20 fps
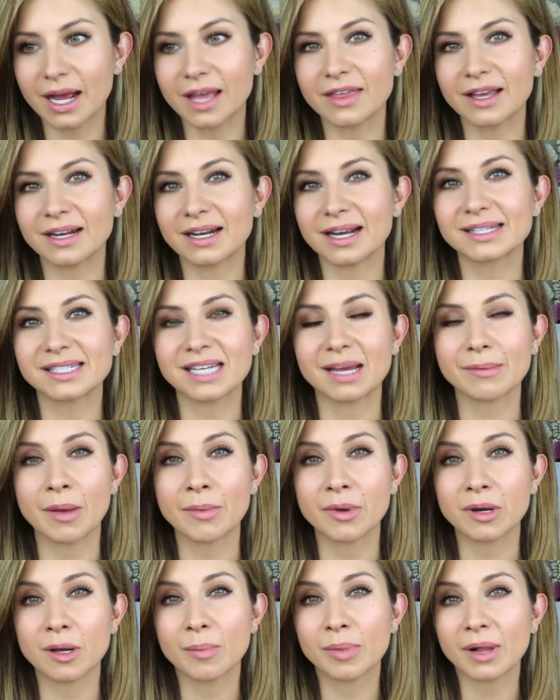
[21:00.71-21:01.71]
I think next time I'm
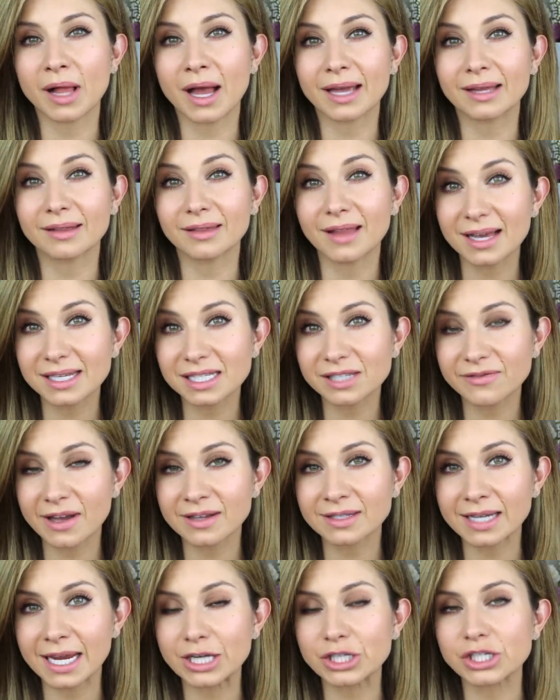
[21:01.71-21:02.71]
gonna apply less
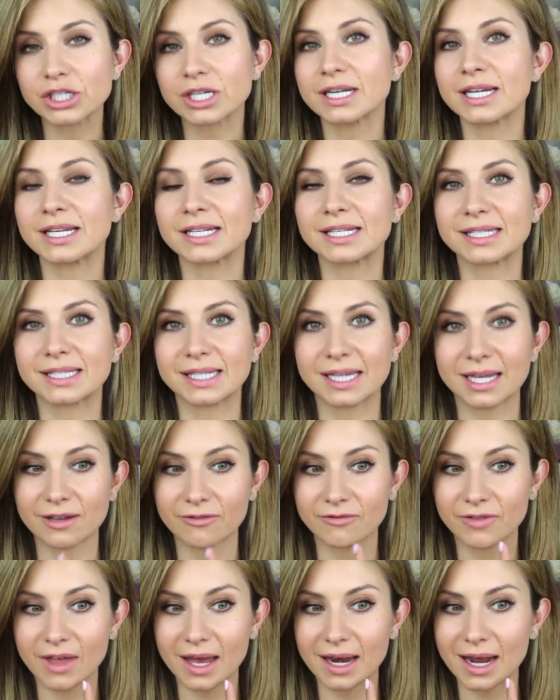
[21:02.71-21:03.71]
foundation and see
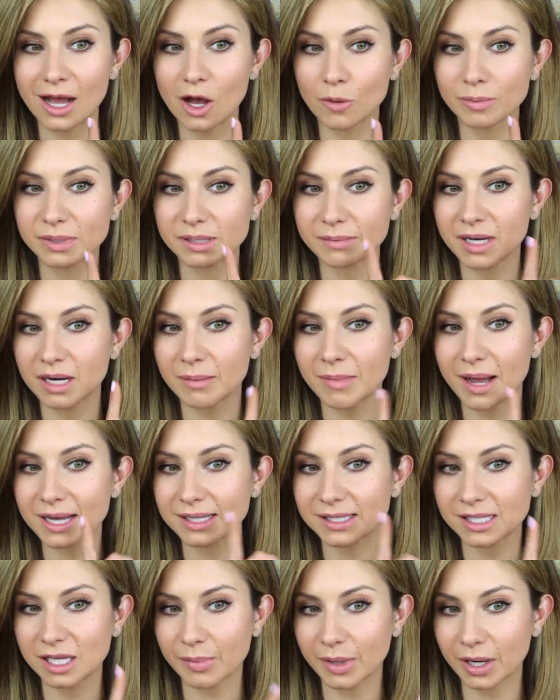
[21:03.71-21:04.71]
if that helps
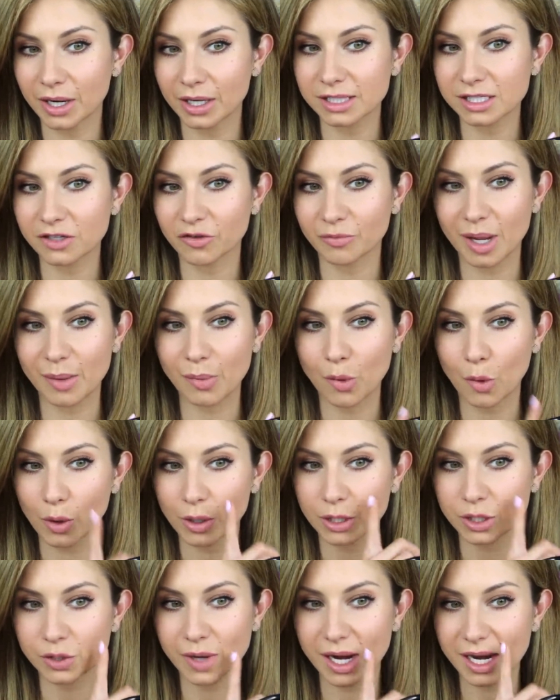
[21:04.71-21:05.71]
minimize the appearance of my
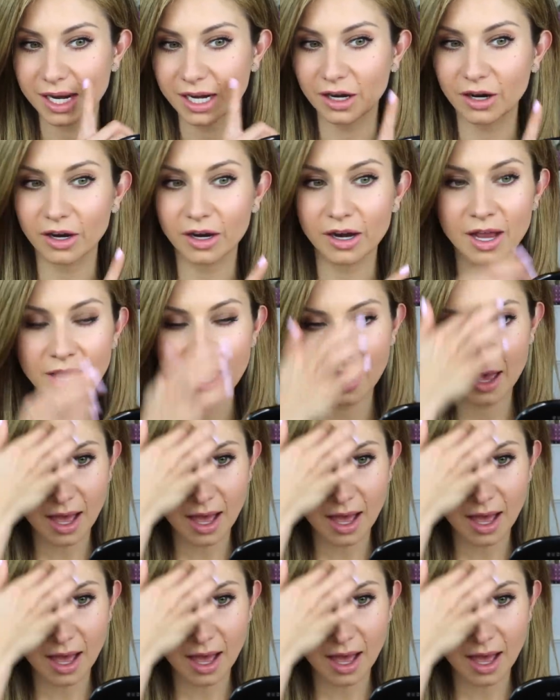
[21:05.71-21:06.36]
pores right here